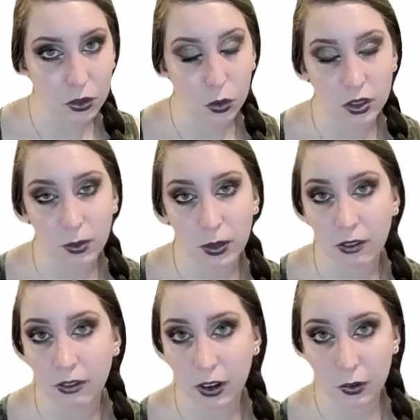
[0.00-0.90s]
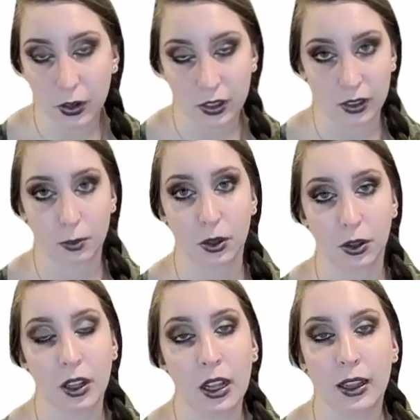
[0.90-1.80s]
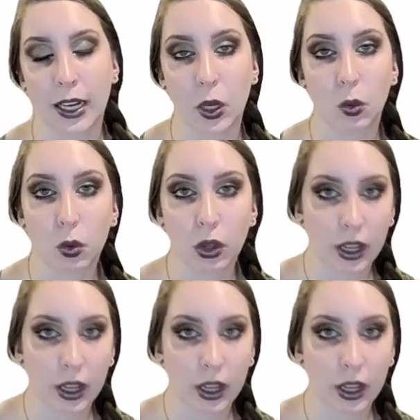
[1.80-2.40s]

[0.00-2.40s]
or something very, very simple like an old